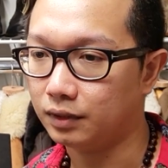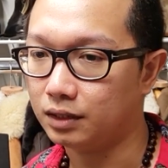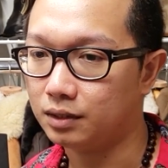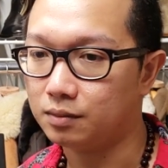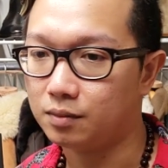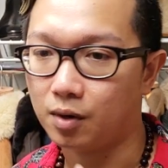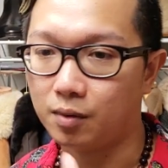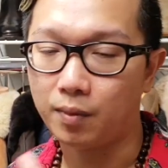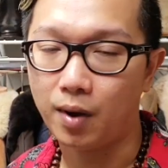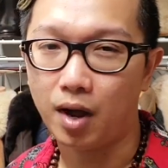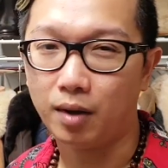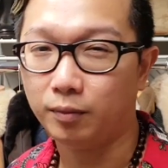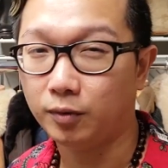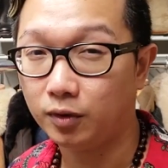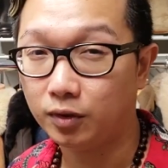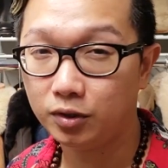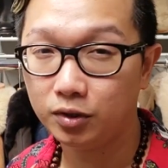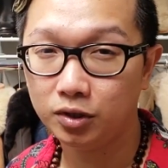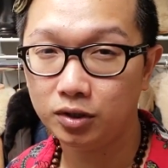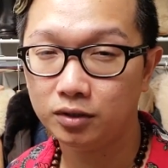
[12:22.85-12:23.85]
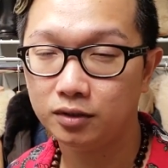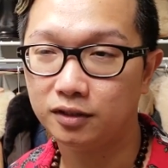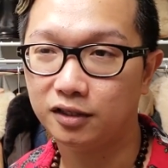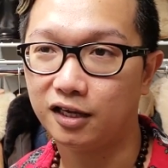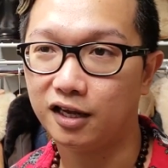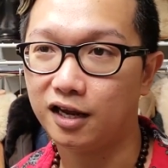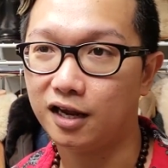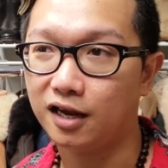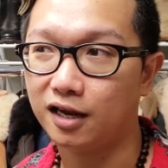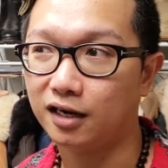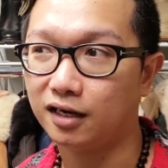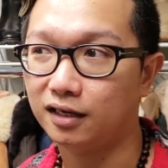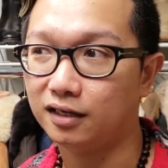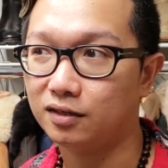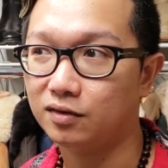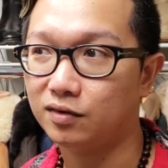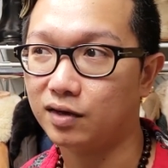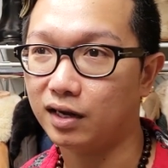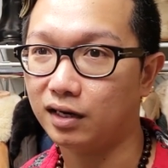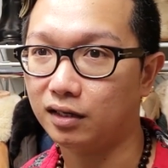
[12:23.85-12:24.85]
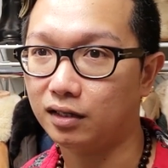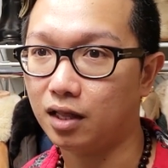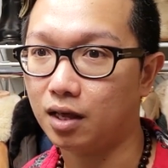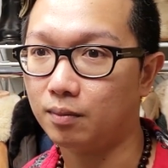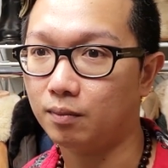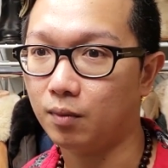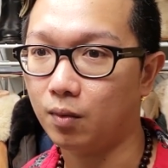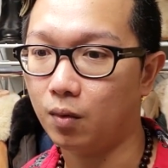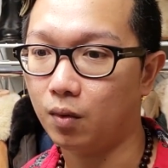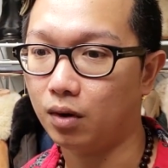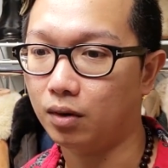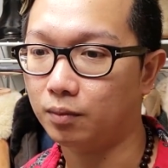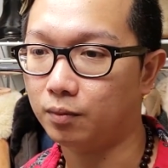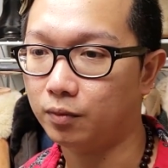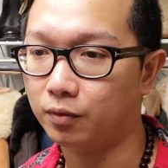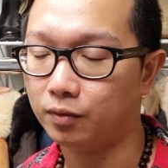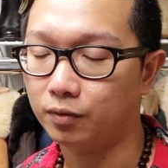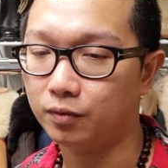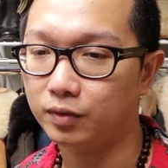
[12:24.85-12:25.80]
is more popular, and you get a lot more